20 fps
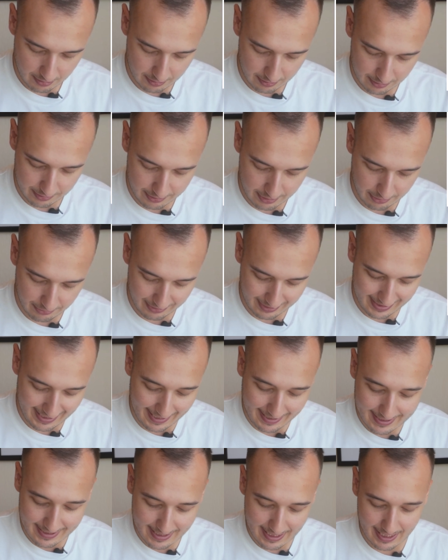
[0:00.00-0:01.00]
So
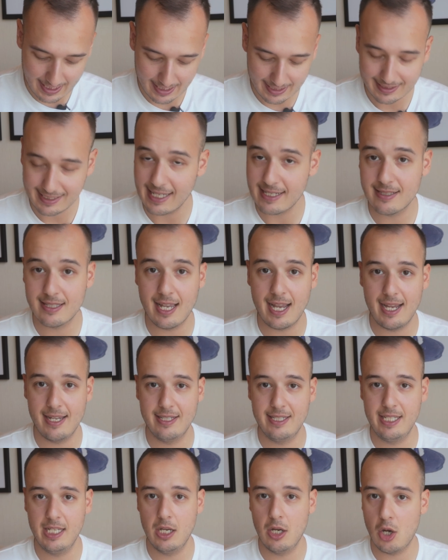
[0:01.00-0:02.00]
that's the
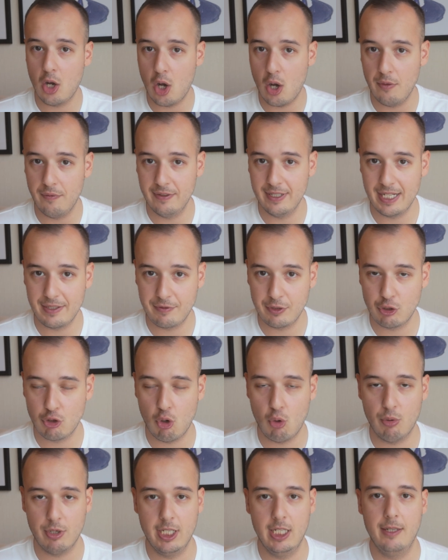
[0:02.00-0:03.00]
idea of an
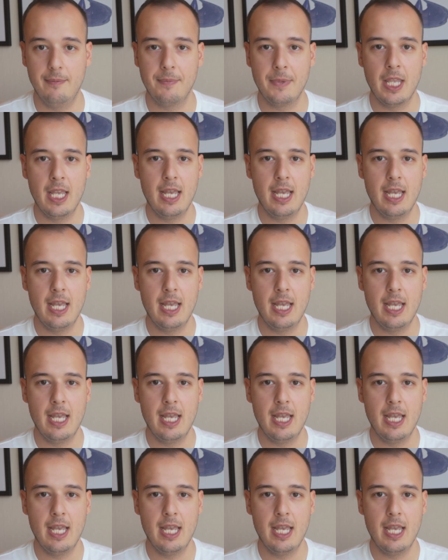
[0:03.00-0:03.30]
advertorial.